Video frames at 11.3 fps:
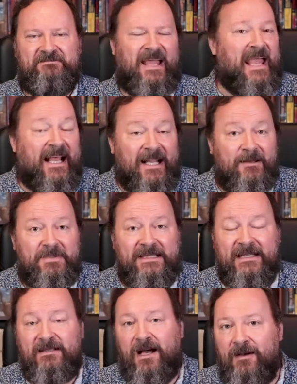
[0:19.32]
Help
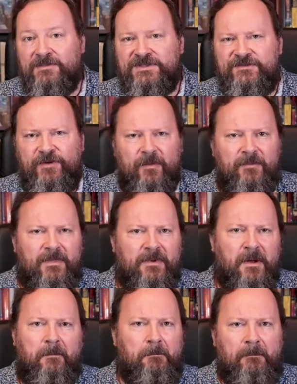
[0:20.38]
that comes
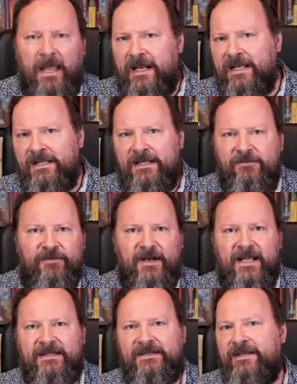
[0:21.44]
from many
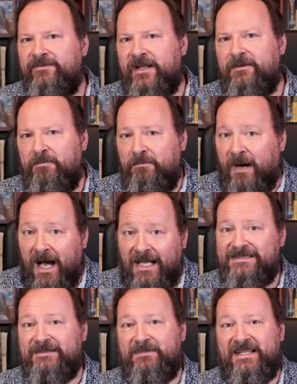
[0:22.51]
different, even
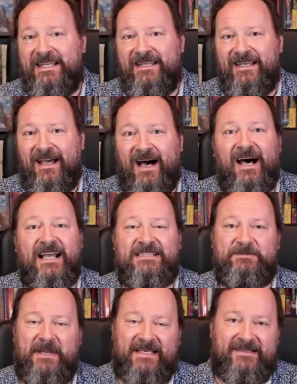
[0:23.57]
possibly
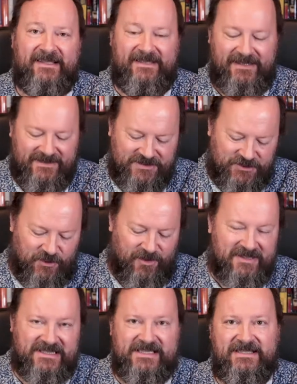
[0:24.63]
unexpected
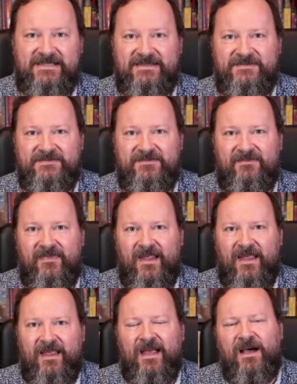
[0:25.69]
sources.
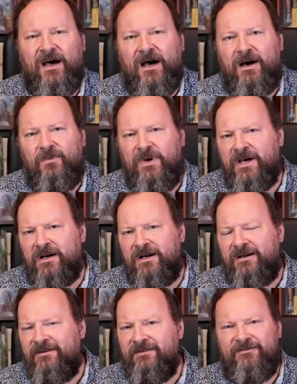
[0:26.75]
We
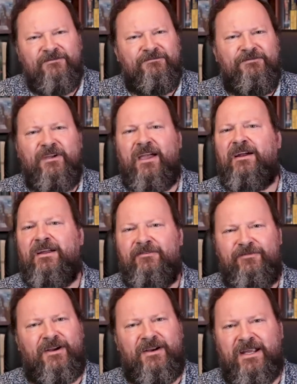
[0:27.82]
are very,
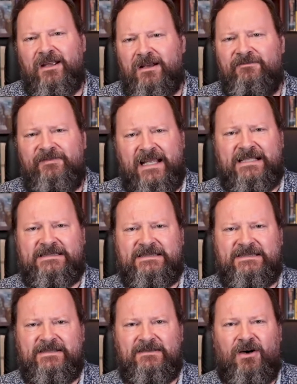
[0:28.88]
very
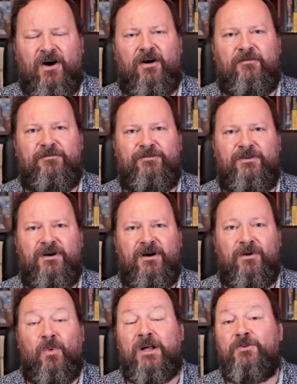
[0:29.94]
convinced of
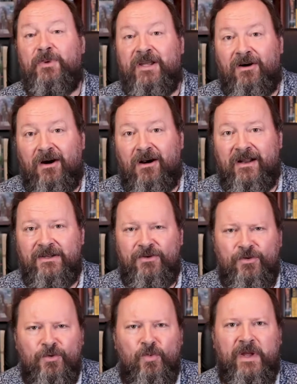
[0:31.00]
what we are and
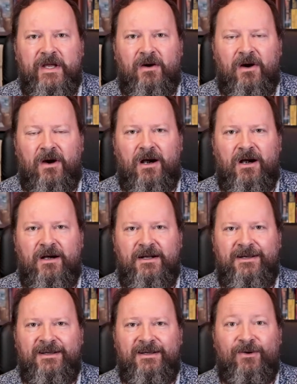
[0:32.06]
who we are,
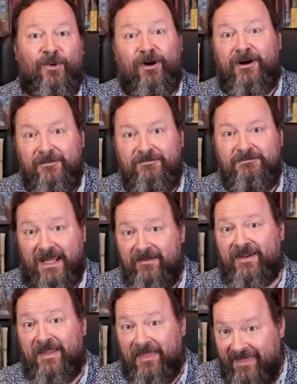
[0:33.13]
or
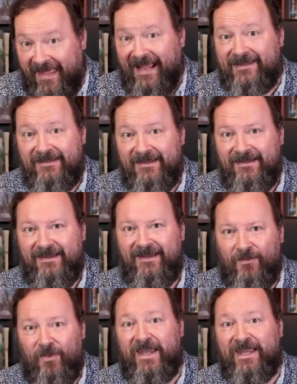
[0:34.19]
even that
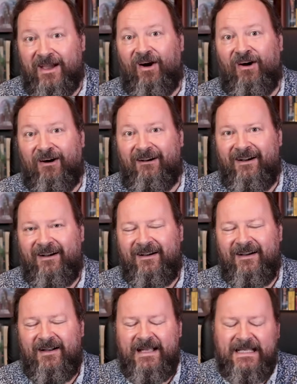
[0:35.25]
we are.
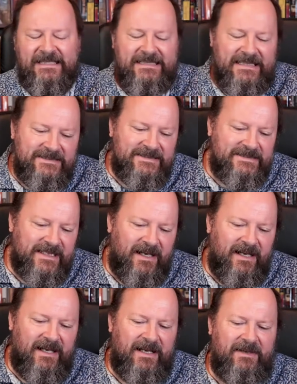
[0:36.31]
This
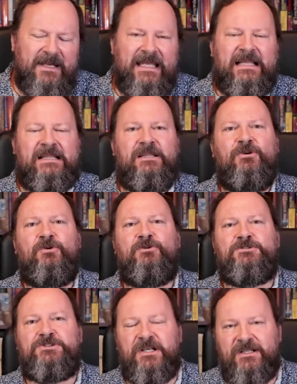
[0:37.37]

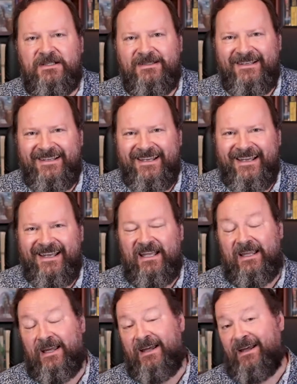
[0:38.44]
illusion,
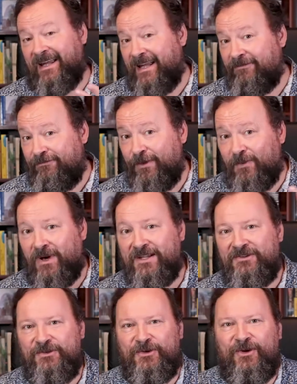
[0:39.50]
if we
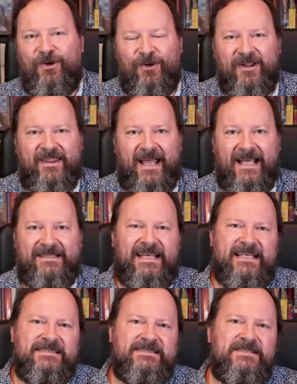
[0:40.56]
want to call that,
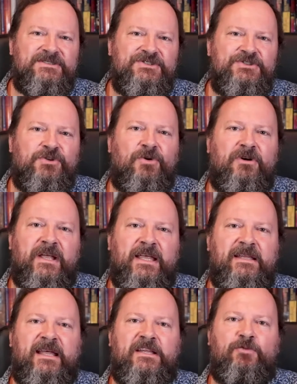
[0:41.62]
it's a
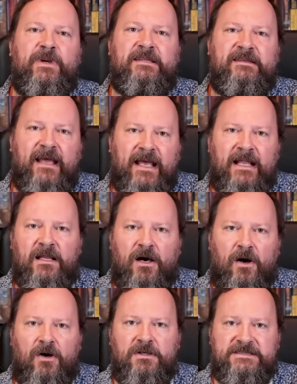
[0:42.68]
story that we tell
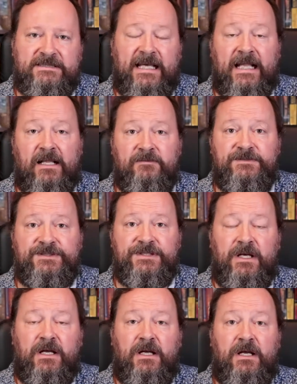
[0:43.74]
ourselves